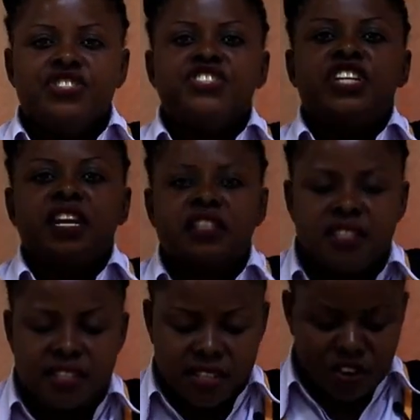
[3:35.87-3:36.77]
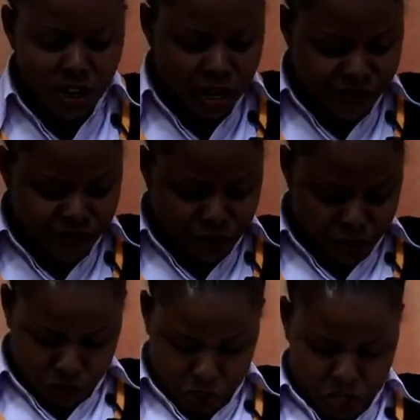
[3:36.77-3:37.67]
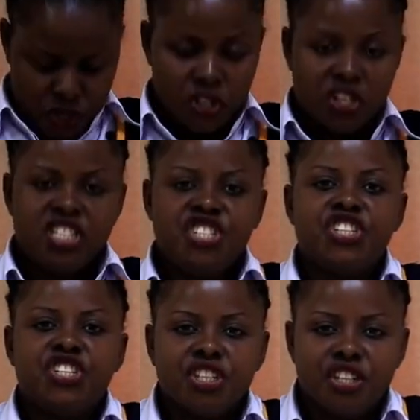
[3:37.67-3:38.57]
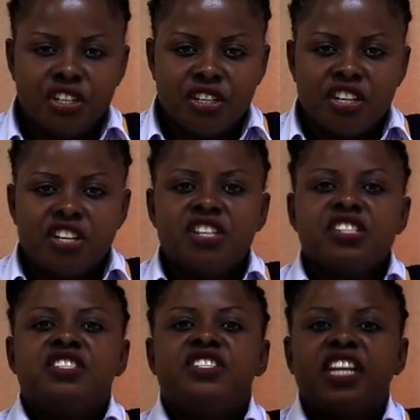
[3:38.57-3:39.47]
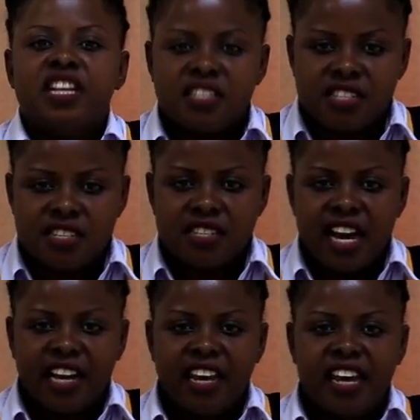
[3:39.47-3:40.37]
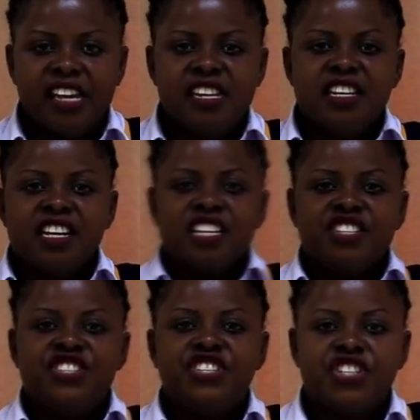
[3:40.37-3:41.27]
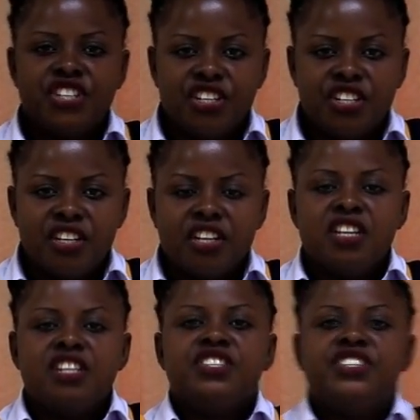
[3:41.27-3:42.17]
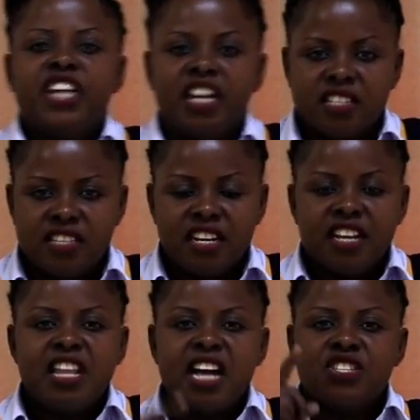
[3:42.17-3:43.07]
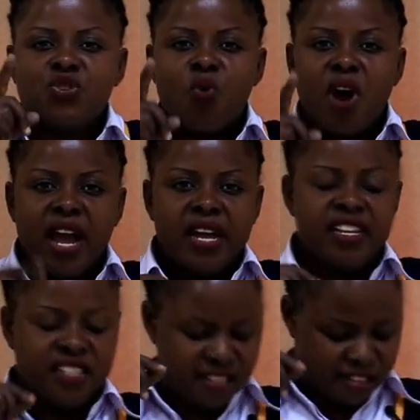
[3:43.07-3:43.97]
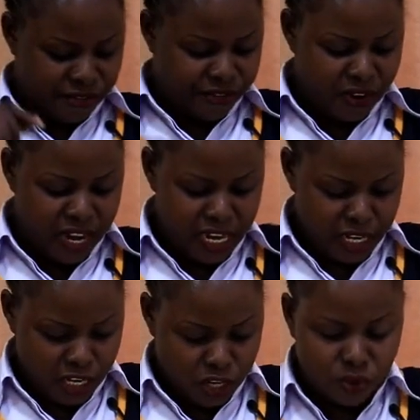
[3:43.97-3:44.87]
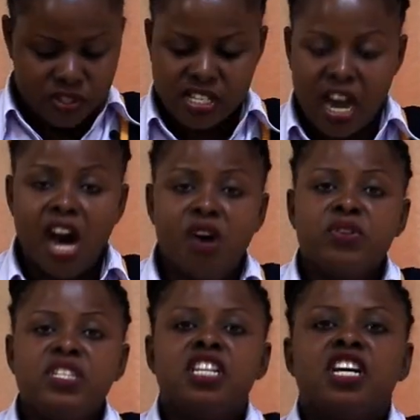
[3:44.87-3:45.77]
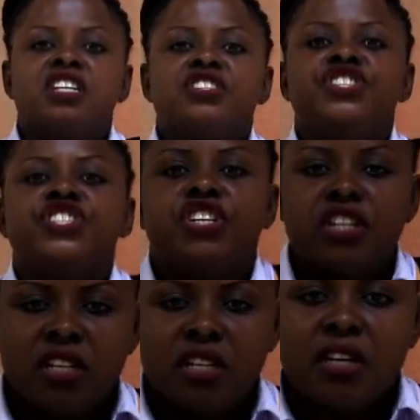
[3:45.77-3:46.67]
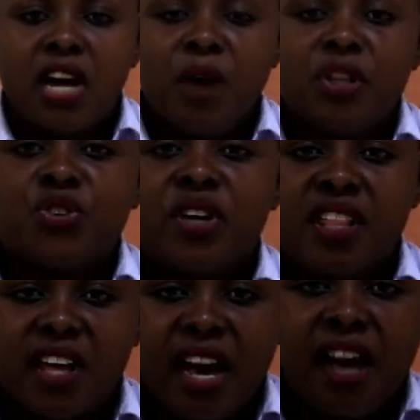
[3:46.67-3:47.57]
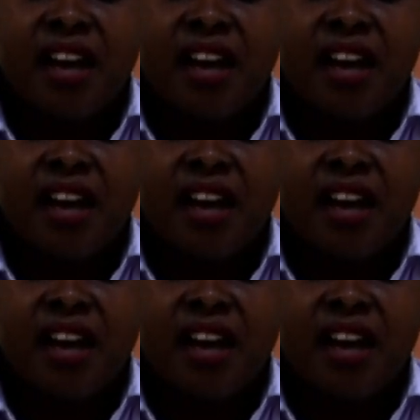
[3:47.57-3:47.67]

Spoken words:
Jet. All of you. J. Jet. Again, j. Jet. That's why it is a friend to sound j. Are we together?